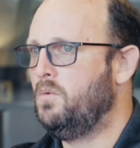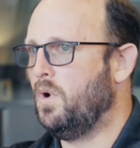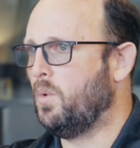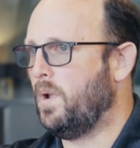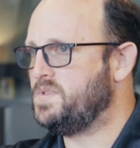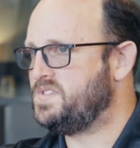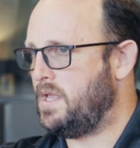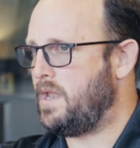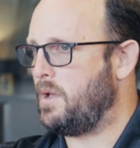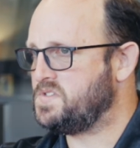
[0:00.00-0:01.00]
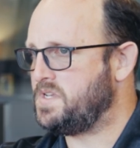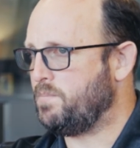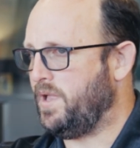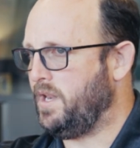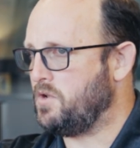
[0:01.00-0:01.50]
where we would send out
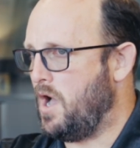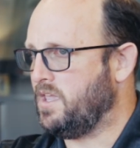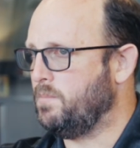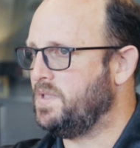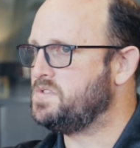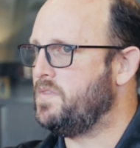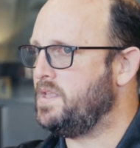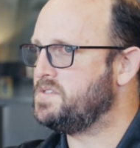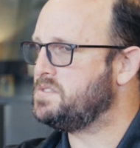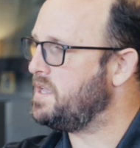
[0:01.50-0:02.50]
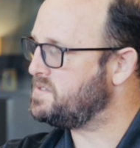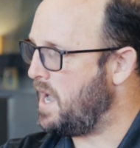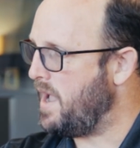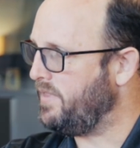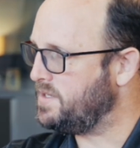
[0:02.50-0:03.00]
estate planning documents and then stay
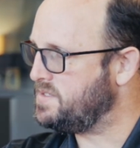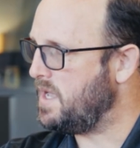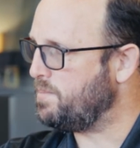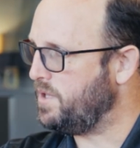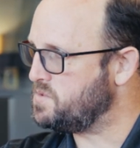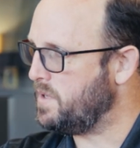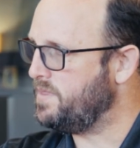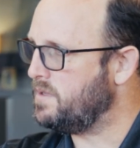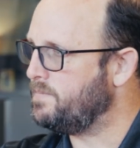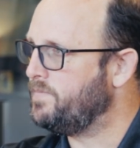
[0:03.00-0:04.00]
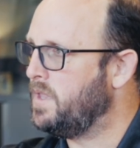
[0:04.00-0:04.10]
silent and say, please read them.